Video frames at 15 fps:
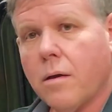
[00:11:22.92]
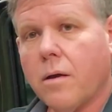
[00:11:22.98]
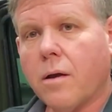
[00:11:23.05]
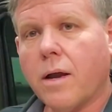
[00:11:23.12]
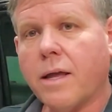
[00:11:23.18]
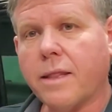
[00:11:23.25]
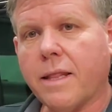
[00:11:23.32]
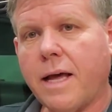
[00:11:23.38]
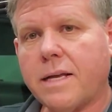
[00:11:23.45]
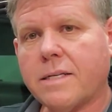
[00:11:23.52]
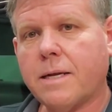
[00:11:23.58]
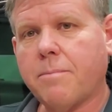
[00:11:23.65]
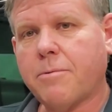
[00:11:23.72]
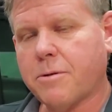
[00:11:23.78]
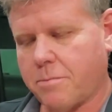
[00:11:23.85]
Okay, the last
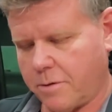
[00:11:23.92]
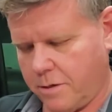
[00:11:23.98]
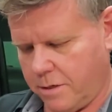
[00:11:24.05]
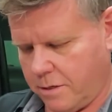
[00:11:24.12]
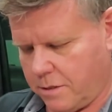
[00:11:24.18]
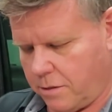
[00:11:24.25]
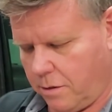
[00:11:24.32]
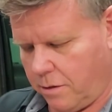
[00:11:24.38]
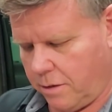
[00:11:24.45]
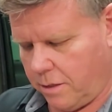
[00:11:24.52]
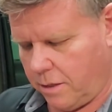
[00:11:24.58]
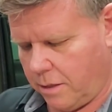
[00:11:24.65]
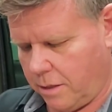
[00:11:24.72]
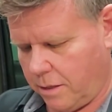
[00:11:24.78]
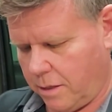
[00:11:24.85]
step is we're going to install
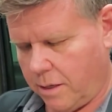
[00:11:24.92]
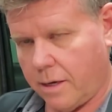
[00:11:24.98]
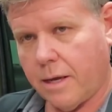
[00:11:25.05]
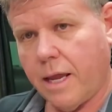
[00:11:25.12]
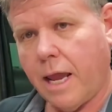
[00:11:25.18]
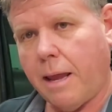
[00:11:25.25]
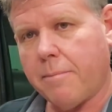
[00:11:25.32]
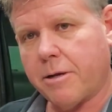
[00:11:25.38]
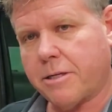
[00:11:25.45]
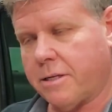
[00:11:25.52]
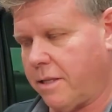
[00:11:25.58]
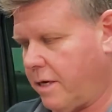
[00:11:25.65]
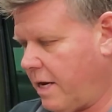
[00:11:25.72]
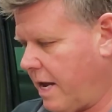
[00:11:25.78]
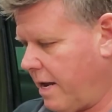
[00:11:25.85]
the hammock to
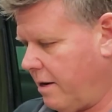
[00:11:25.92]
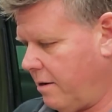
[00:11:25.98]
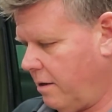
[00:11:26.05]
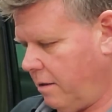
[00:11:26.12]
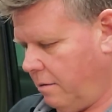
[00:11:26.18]
the net.